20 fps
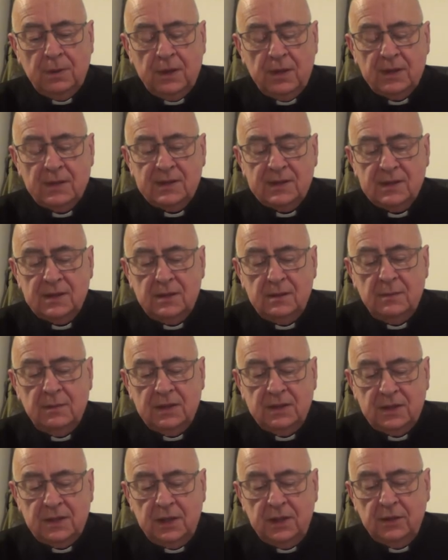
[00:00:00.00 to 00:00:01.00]
person
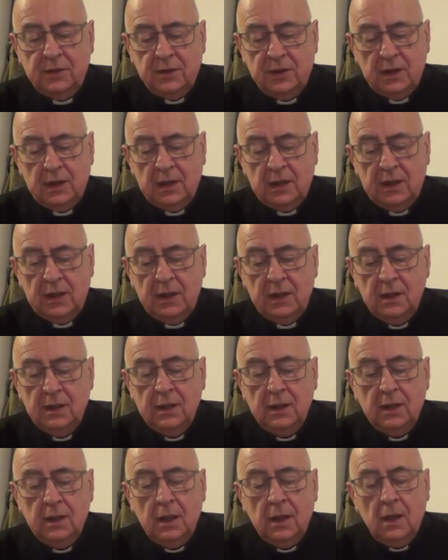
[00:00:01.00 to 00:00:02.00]
materially,
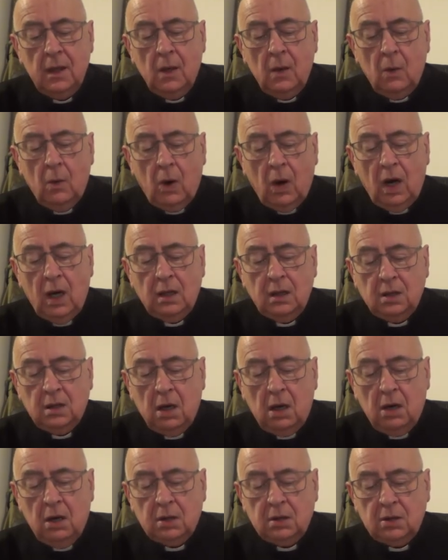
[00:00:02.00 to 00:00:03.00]
while
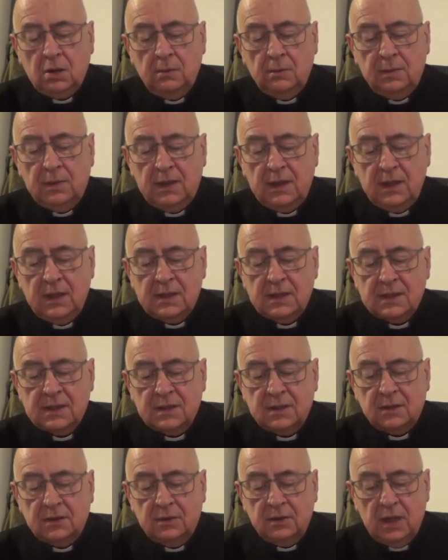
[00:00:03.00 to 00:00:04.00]
God completes
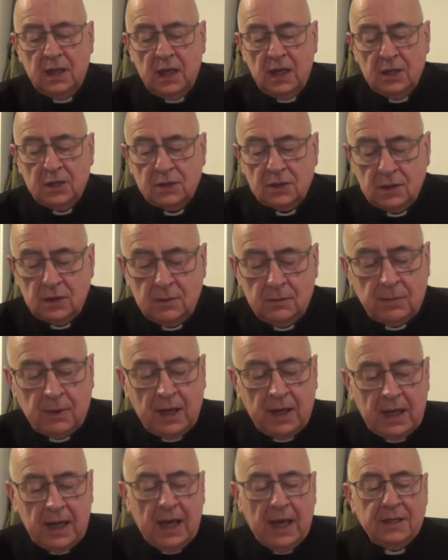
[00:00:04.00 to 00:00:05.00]
the creation
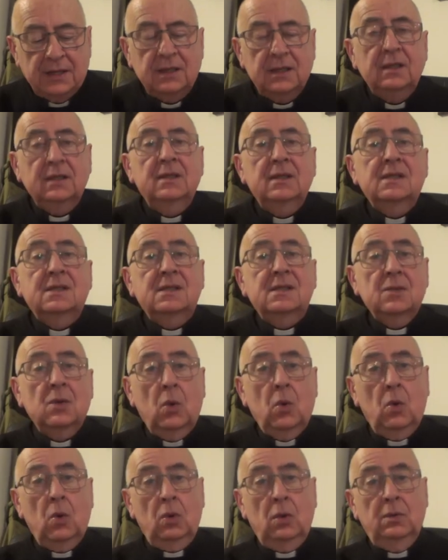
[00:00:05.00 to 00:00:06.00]
by adding the
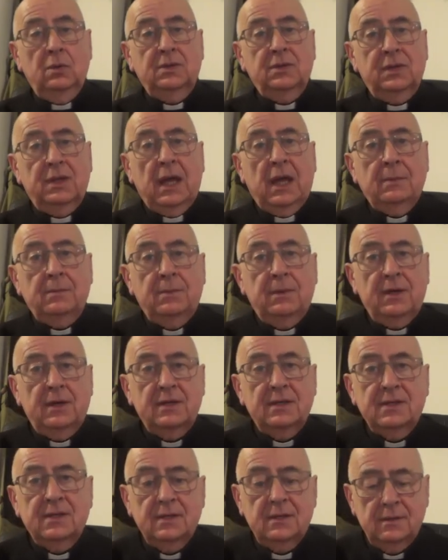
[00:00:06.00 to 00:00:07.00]
soul to that
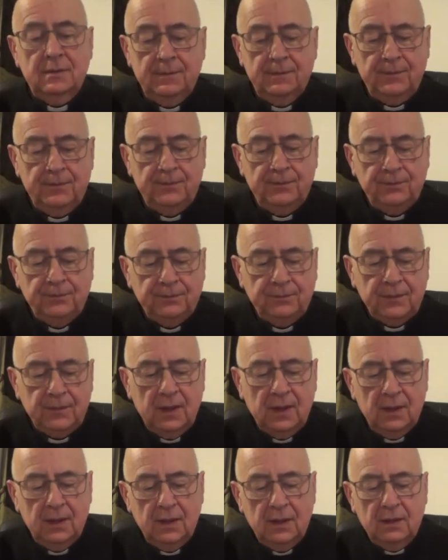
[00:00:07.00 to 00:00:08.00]
person.
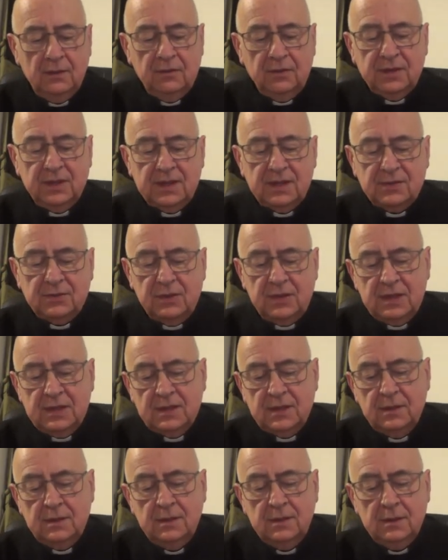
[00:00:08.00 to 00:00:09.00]
For this
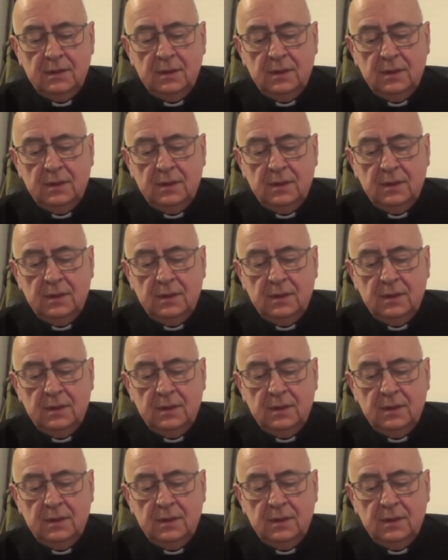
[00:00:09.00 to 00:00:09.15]
reason,